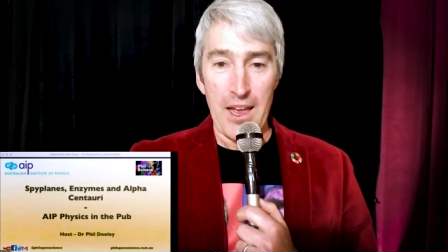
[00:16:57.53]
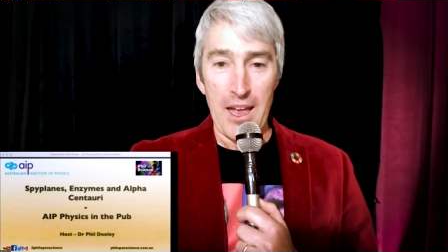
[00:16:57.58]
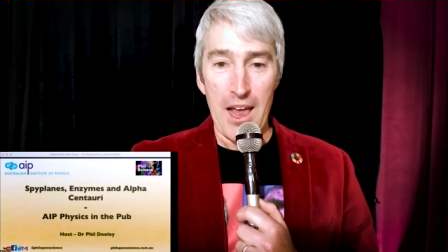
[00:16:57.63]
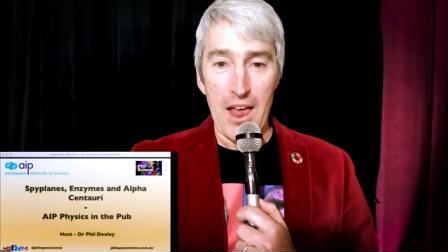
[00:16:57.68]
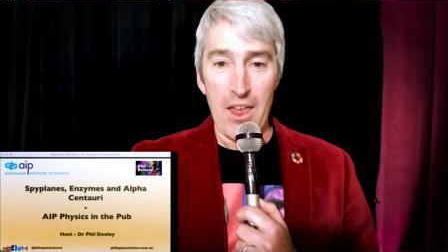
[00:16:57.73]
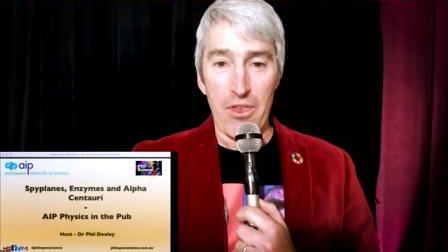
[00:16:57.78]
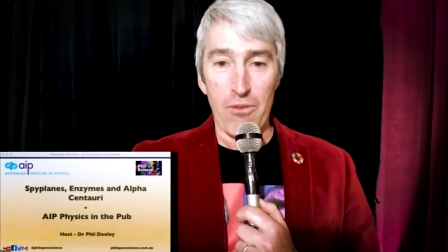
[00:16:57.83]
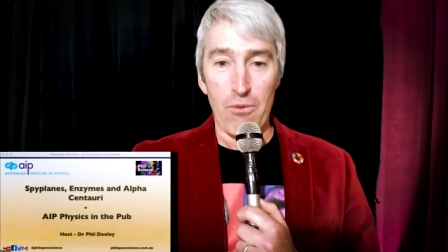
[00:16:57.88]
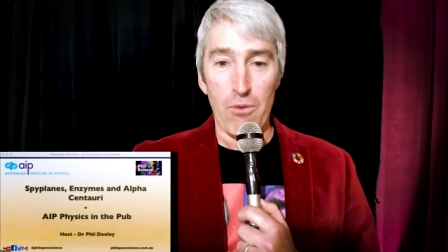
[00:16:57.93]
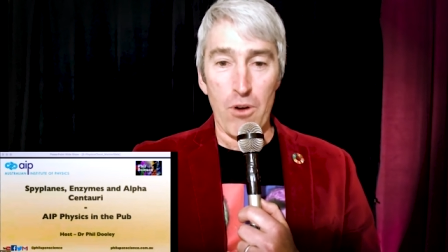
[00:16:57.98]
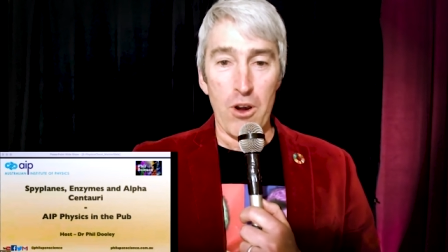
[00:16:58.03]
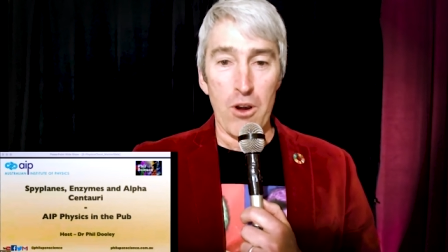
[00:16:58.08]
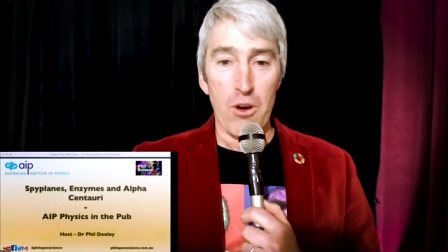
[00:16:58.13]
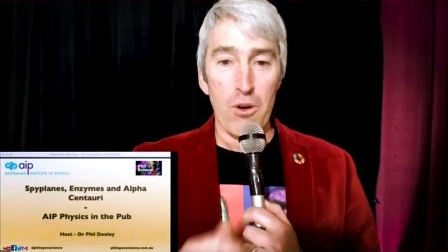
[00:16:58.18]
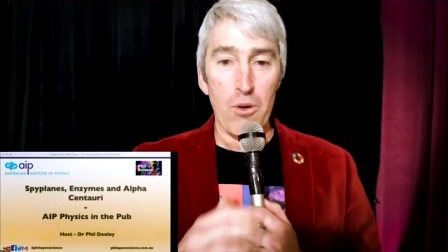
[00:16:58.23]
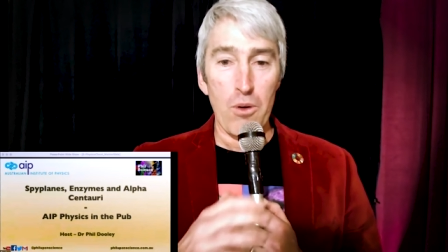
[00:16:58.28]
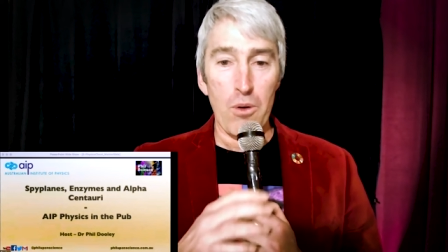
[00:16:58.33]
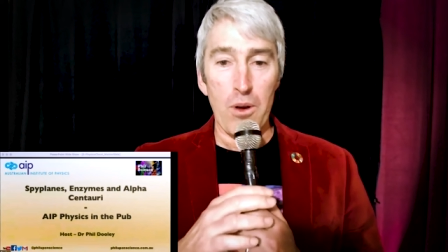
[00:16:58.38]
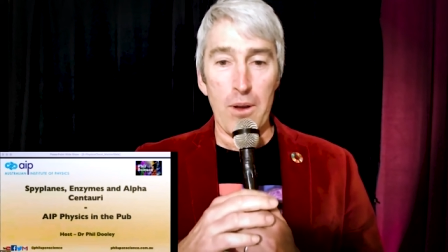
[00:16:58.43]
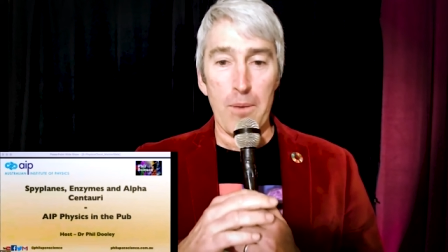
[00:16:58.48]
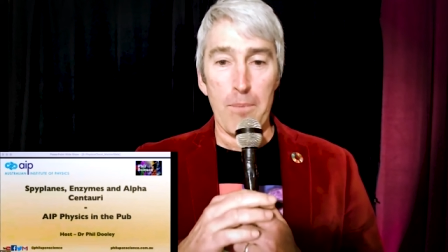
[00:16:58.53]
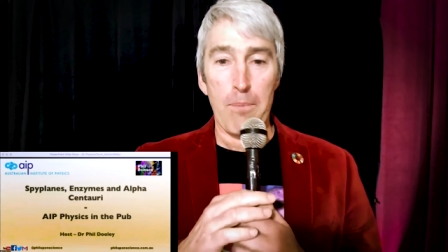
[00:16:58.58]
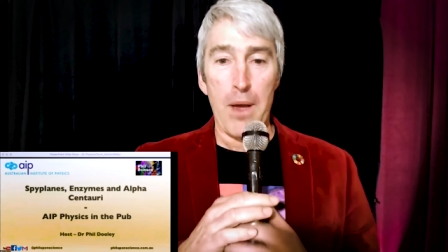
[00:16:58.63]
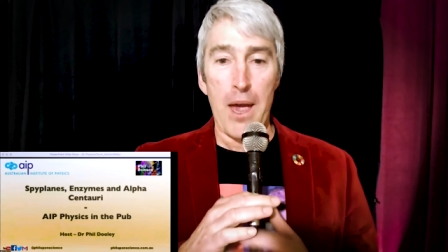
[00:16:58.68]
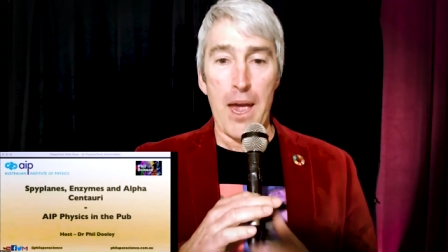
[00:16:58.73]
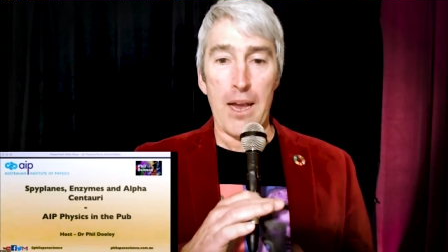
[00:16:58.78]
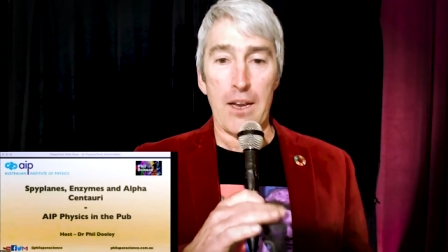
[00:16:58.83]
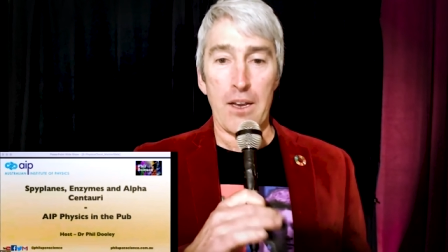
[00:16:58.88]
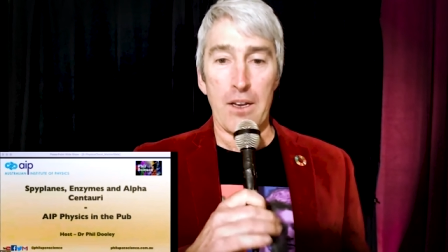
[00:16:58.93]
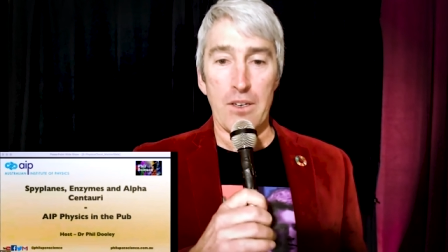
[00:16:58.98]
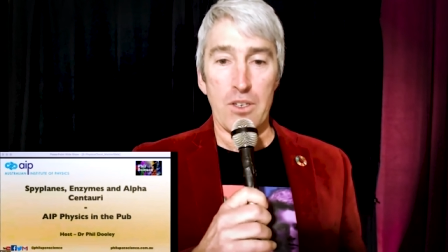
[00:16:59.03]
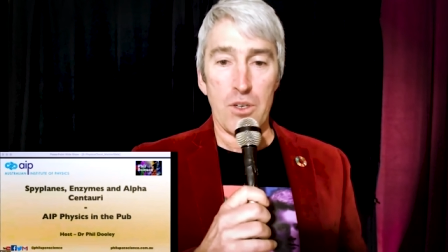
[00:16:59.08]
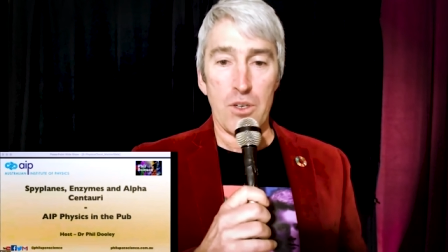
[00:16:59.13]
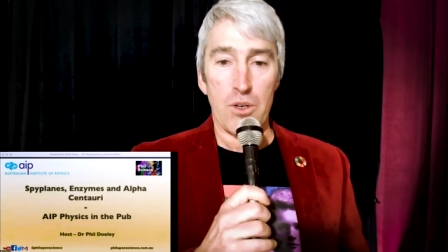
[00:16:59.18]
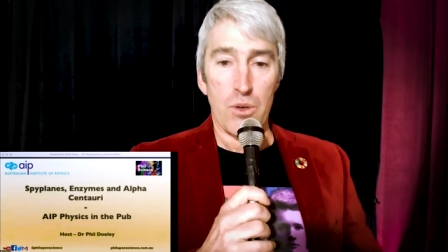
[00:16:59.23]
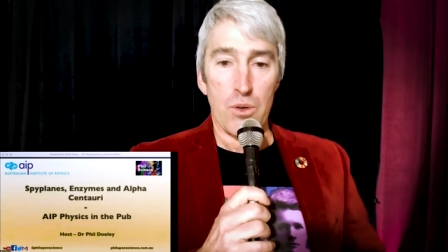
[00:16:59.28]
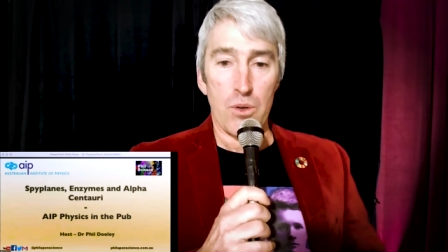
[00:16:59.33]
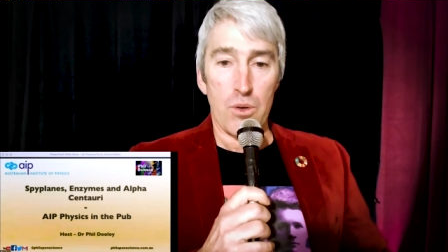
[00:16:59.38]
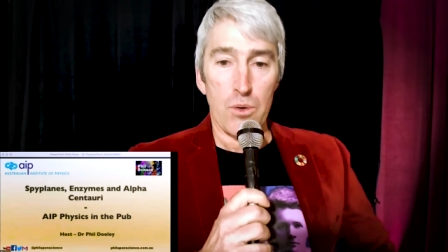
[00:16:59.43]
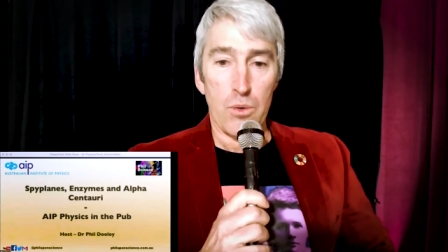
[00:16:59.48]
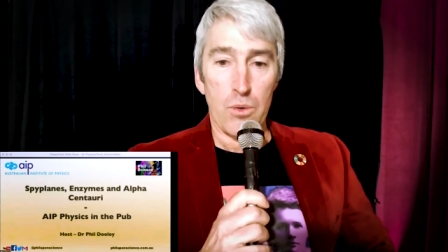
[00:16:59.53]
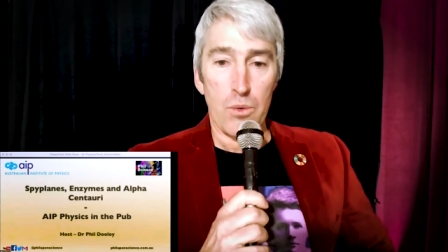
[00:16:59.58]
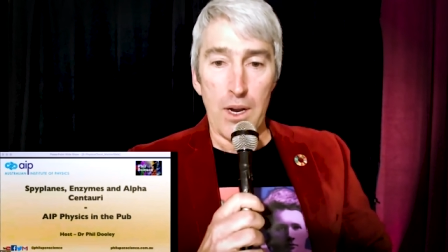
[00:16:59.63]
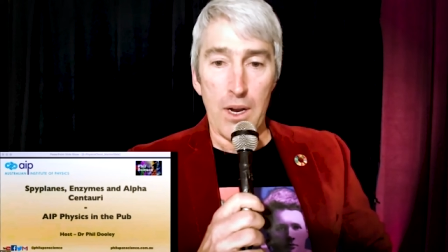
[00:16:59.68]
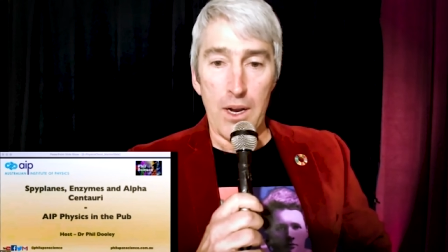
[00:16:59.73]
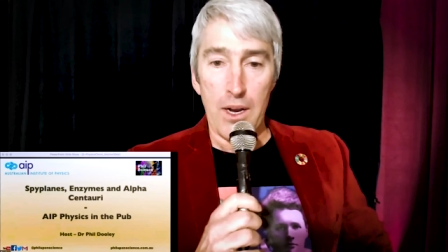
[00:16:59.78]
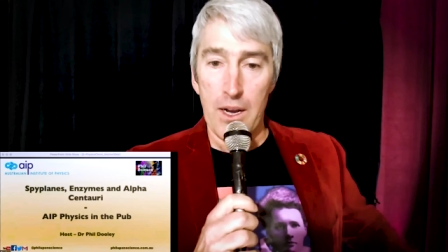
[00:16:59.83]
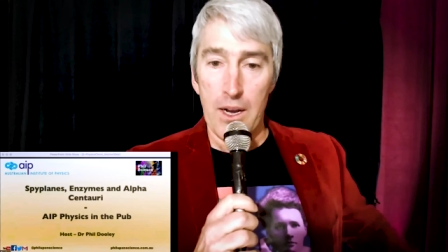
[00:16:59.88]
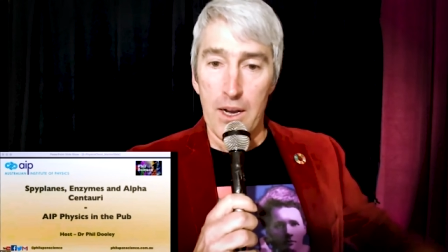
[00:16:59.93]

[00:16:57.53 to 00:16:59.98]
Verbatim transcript: throw back to uh,